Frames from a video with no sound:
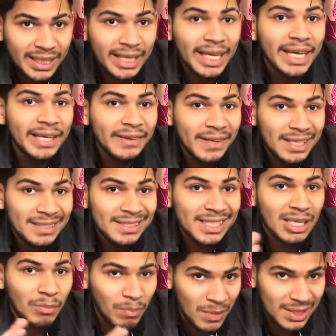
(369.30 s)

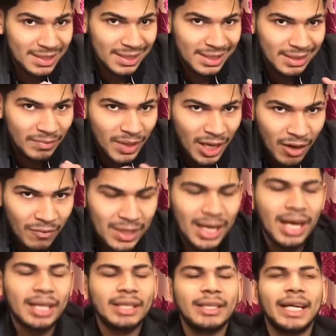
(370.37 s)
intrinsic muscle.
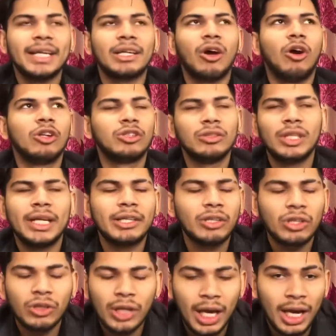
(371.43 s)
That
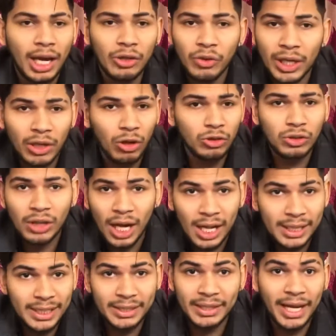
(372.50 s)
you can also call
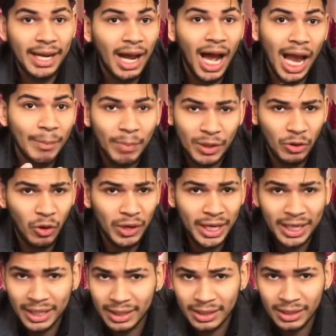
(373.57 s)
hypertonic